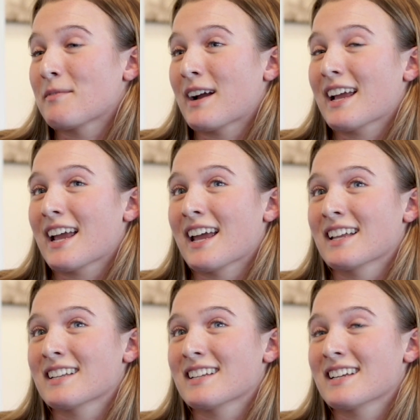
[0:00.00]
My
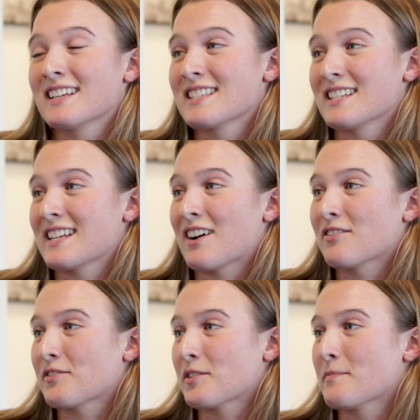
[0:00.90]
aunt is in
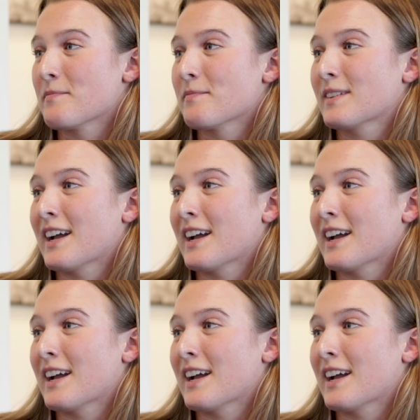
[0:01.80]
town from